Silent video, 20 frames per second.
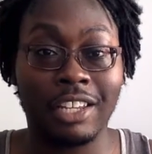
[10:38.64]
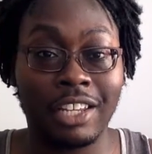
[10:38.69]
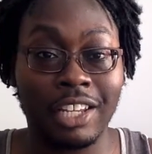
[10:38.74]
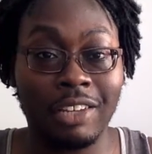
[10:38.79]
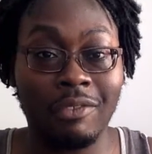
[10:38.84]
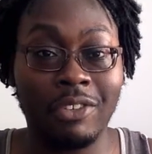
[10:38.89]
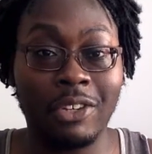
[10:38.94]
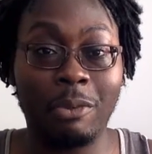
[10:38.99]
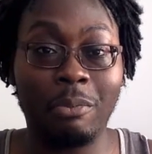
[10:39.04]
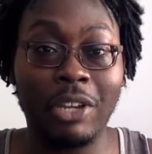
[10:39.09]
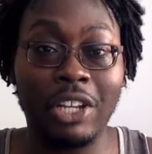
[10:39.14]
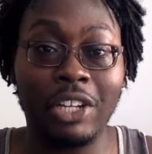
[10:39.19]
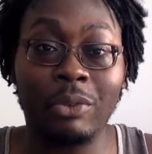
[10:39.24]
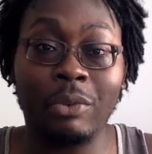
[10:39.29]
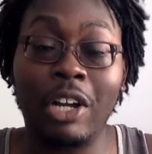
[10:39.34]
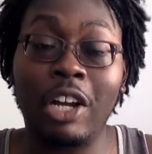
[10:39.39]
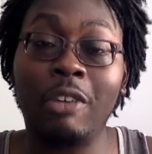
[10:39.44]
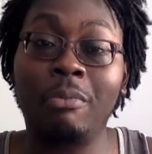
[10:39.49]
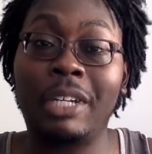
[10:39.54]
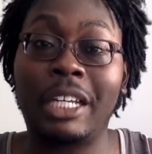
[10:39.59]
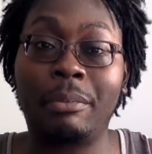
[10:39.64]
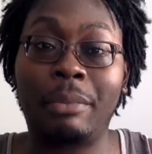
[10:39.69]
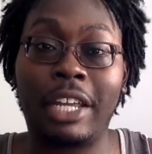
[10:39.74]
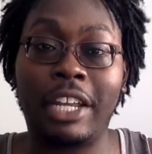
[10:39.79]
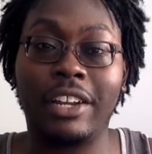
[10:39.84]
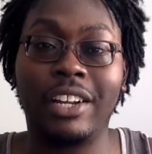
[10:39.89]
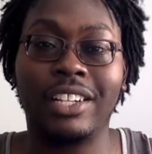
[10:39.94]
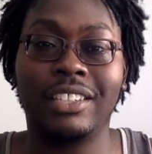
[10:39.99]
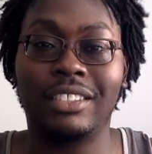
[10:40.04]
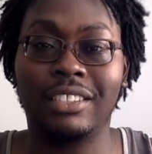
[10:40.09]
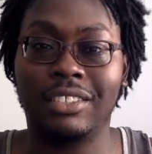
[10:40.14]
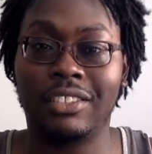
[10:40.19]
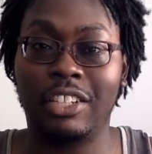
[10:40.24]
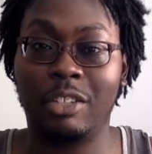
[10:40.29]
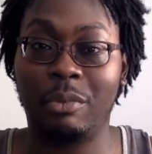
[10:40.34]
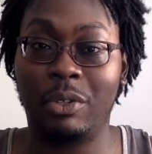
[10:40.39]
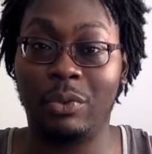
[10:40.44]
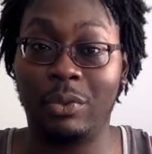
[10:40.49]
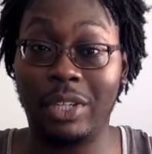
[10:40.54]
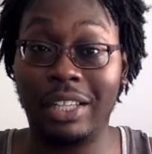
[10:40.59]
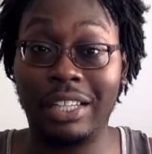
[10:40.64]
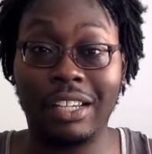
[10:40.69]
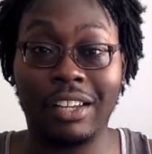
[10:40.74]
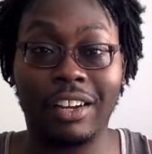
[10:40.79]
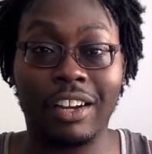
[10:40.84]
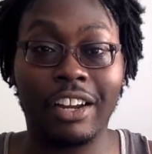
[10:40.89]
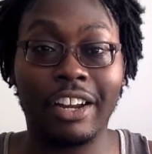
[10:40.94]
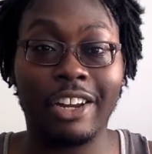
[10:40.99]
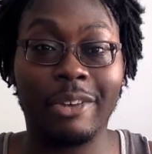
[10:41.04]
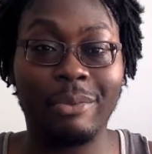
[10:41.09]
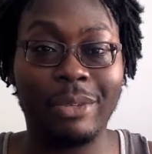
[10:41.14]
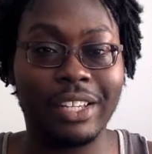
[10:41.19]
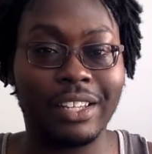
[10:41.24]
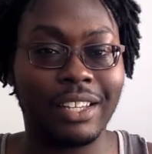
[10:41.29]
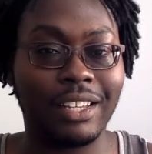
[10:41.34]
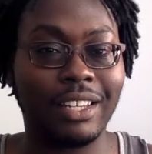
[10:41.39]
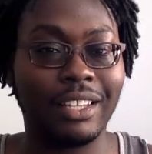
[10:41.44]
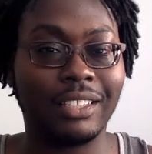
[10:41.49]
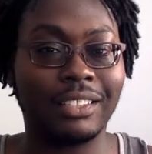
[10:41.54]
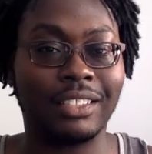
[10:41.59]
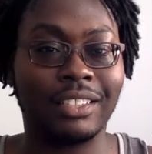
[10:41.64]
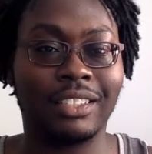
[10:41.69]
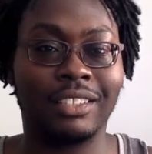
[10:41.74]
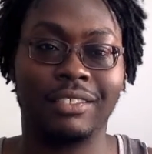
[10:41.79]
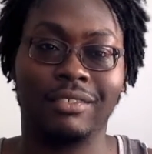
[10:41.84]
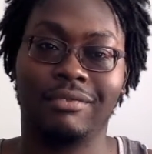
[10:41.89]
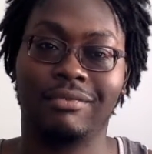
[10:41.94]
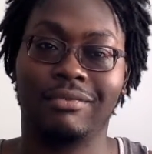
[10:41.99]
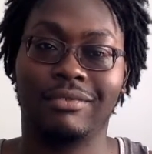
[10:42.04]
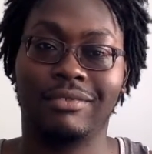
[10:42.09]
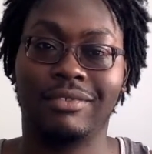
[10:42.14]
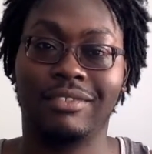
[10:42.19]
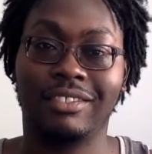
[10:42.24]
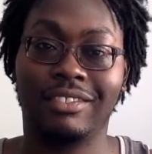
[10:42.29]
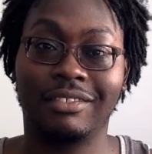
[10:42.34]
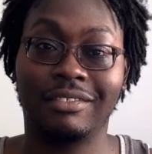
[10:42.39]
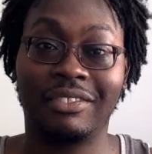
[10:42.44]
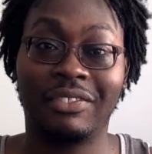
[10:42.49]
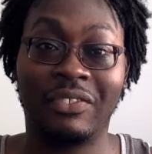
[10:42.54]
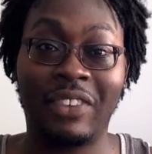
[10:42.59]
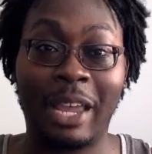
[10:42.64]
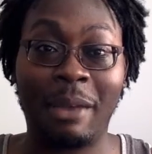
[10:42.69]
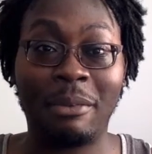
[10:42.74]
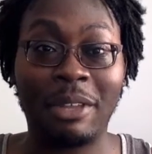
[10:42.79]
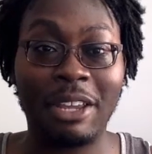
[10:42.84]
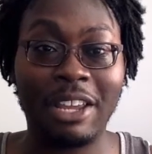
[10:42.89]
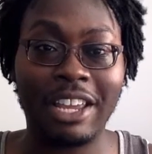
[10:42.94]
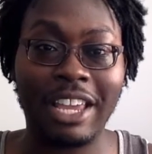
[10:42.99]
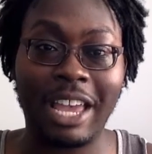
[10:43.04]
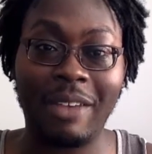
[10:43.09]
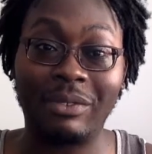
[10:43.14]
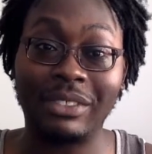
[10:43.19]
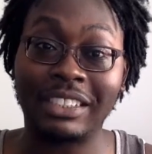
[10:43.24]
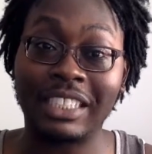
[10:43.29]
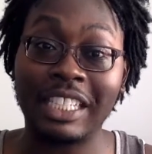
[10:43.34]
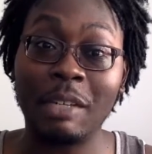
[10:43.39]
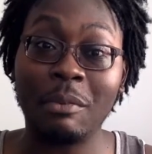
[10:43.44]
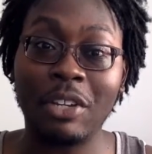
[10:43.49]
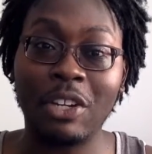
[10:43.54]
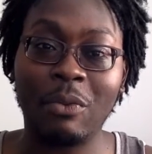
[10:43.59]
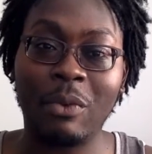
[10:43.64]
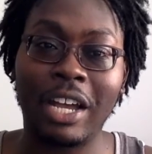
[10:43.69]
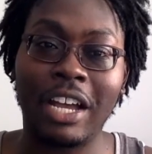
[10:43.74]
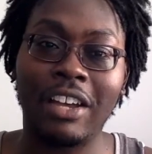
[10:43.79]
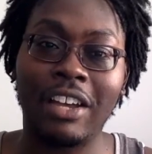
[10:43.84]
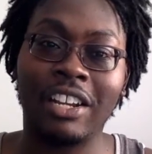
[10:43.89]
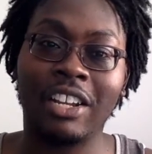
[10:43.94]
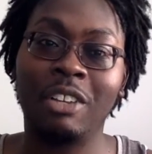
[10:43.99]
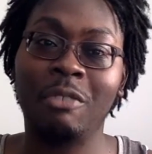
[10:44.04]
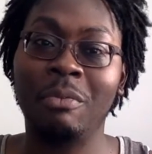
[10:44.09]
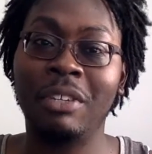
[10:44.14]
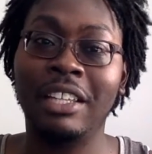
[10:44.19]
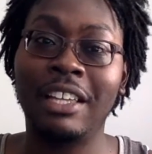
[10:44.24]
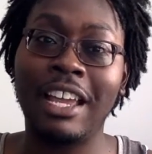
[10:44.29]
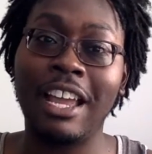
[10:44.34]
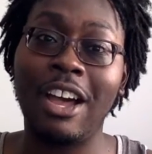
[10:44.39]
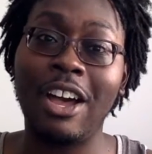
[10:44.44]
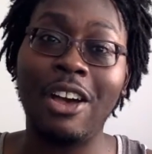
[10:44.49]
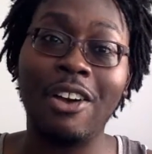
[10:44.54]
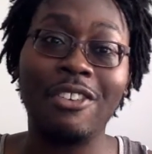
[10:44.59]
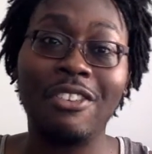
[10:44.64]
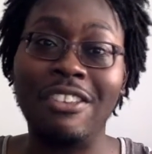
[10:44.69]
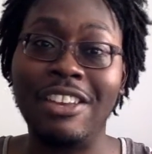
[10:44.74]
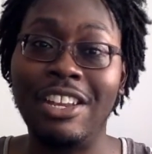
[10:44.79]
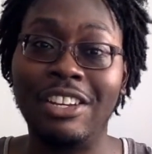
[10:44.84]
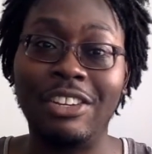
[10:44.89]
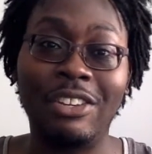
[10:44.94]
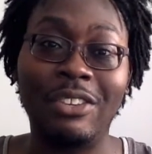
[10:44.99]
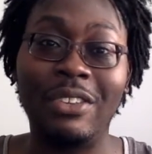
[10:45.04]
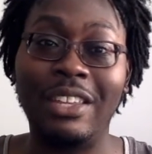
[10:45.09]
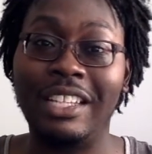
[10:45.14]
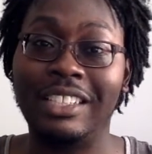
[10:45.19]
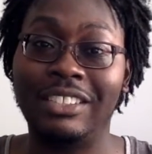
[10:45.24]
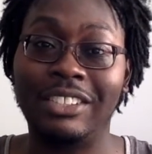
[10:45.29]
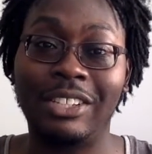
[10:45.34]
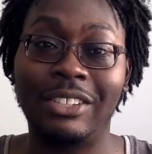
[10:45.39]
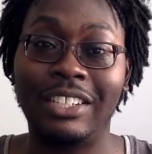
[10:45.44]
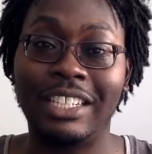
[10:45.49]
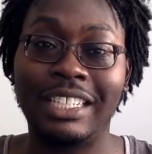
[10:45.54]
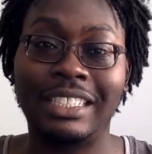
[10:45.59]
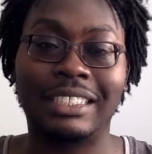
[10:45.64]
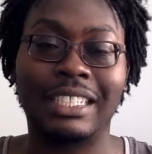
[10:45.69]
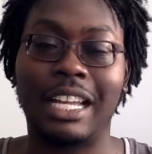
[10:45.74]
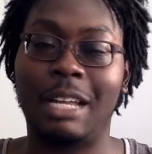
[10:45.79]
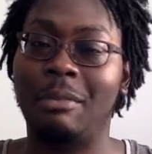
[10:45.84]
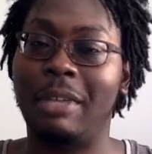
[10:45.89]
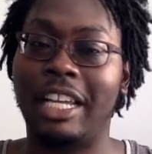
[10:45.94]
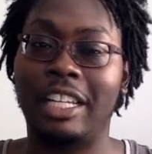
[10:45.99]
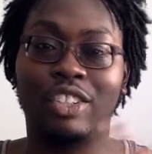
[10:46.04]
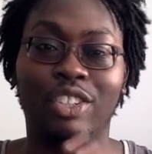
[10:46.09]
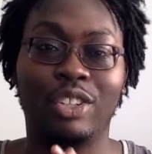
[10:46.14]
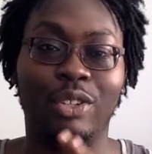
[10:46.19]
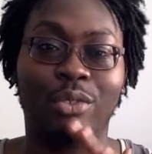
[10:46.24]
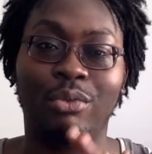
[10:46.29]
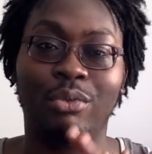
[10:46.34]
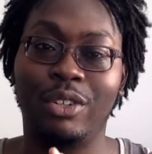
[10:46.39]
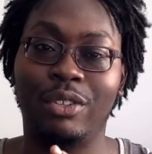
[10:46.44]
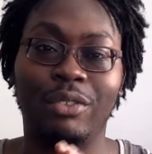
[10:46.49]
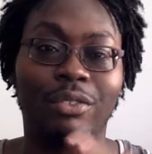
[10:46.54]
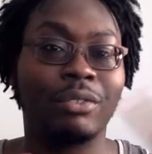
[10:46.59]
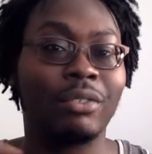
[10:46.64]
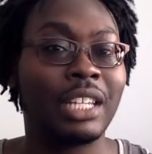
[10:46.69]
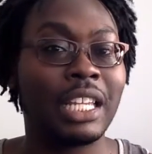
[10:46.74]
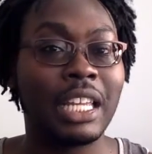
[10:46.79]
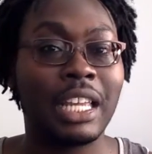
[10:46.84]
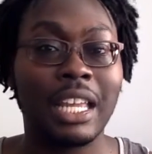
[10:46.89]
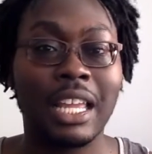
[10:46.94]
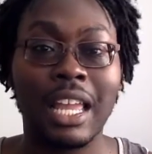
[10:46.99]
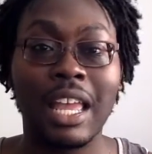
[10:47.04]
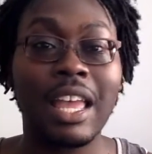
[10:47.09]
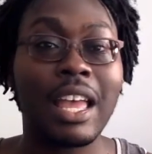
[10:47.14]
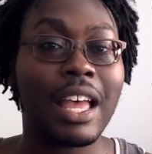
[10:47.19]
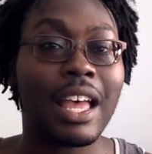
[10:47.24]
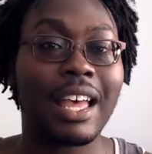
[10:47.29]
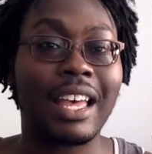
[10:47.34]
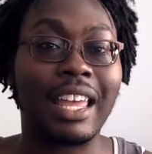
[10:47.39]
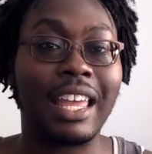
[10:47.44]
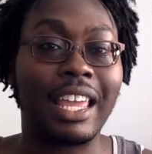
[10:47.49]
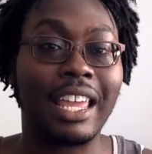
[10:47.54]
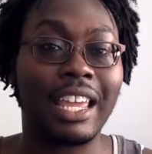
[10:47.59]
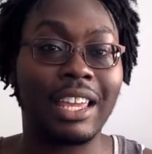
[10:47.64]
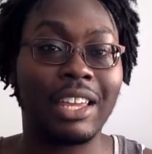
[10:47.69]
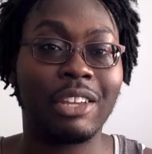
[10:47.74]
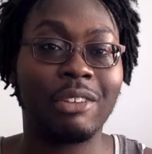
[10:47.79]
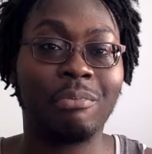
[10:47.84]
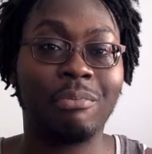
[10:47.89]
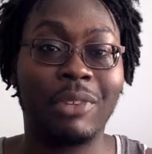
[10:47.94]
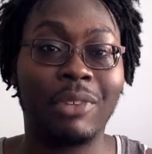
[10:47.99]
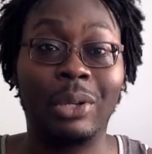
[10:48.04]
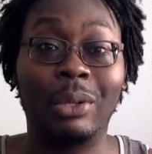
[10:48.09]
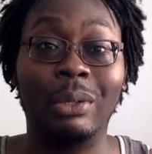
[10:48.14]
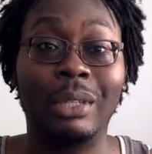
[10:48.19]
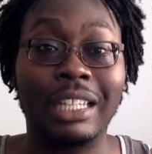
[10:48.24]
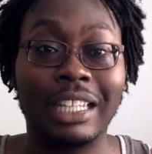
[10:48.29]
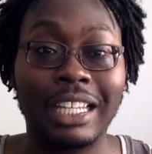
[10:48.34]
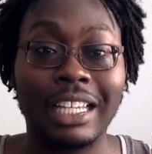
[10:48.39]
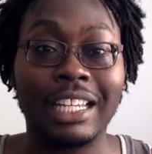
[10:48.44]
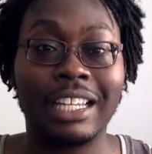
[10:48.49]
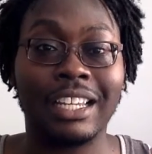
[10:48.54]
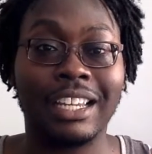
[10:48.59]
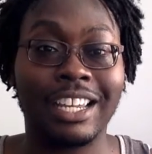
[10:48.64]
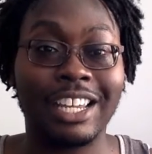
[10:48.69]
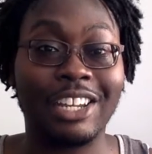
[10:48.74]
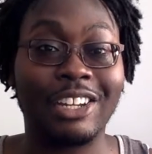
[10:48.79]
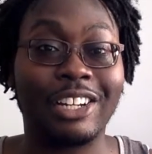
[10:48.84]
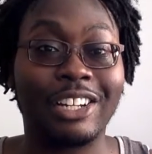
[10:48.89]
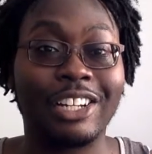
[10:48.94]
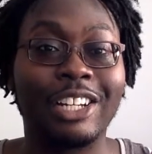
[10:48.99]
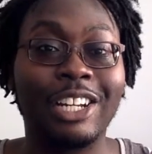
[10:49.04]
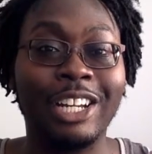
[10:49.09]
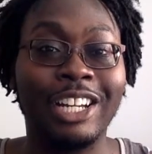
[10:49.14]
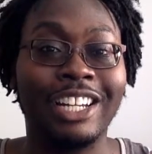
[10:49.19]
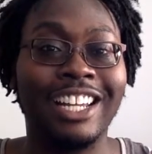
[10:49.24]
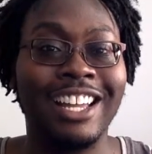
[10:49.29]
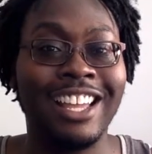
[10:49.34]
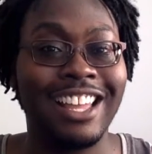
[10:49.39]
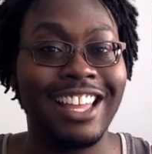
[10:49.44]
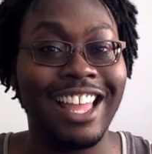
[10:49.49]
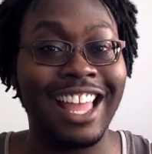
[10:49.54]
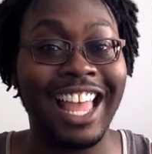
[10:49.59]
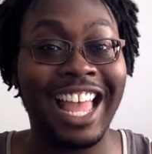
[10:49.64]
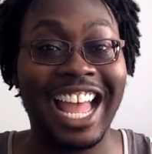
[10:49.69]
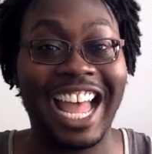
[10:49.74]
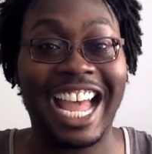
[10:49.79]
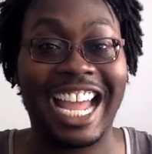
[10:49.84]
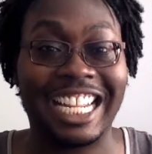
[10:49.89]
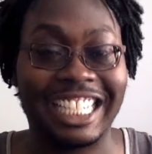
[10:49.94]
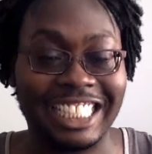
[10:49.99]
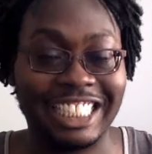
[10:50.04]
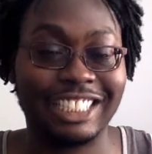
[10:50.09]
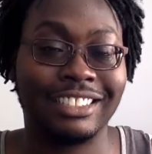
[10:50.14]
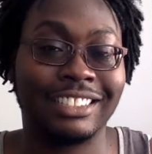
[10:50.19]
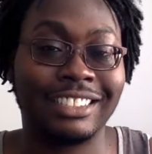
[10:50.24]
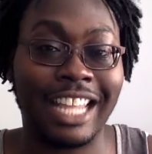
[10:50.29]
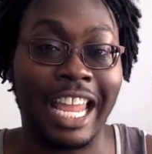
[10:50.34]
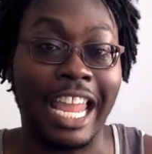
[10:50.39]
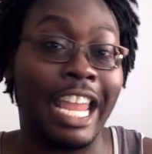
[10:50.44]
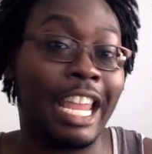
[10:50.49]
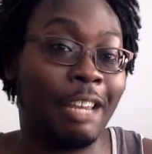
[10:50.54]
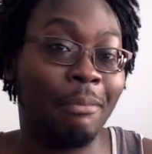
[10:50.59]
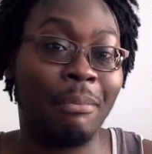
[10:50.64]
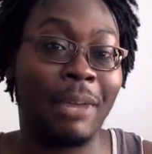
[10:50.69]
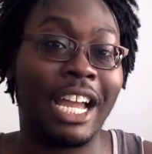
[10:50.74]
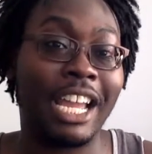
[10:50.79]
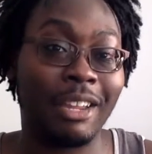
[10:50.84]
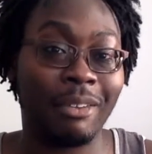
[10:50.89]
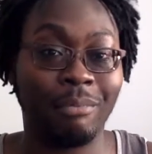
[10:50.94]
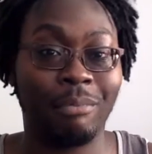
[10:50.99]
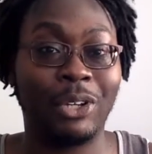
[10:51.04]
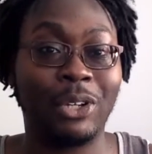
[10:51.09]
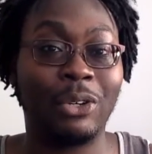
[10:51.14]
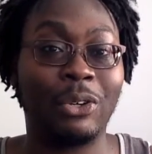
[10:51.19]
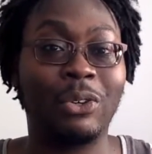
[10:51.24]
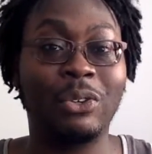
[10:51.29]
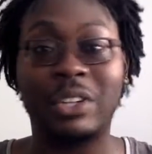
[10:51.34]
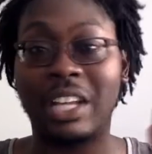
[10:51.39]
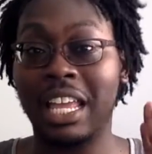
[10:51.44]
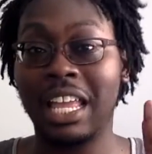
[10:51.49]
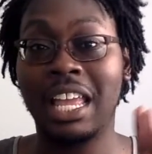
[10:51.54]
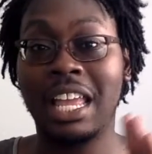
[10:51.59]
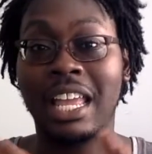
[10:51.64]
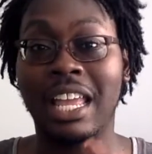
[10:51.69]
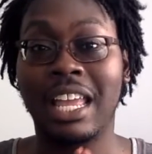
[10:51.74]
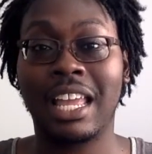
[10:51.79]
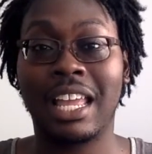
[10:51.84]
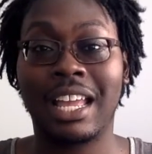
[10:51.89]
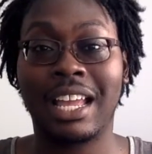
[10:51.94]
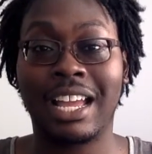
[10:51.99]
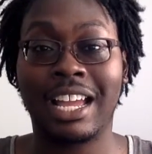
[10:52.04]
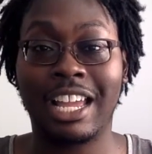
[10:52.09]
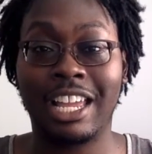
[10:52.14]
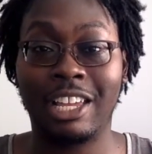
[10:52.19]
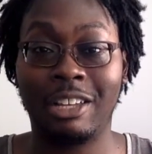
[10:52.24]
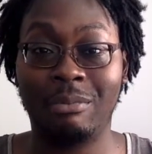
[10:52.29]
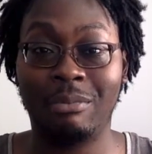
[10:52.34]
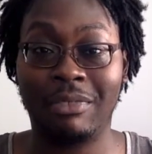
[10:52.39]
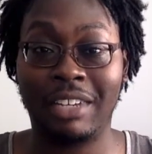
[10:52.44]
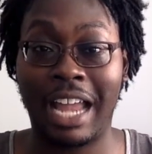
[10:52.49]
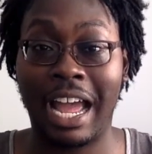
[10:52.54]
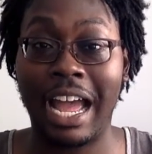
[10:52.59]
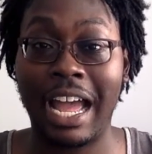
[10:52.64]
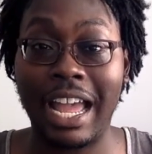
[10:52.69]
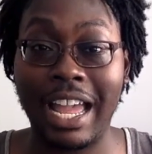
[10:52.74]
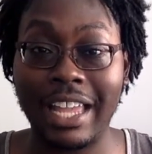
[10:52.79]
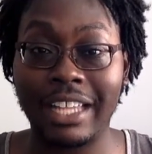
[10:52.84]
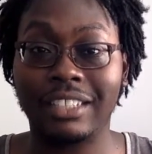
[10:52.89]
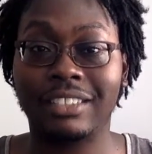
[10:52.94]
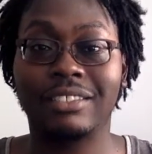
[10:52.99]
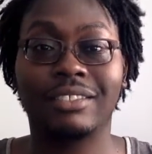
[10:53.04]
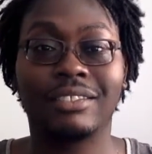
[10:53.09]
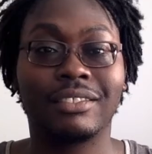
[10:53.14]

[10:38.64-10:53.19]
Even though being around my parents is going to be really hard because family haven't seen me in a while and they're going to be like, oh, you need to do this, Lotus. I'm like, no. I am only here. I need to stay in my mode. I am not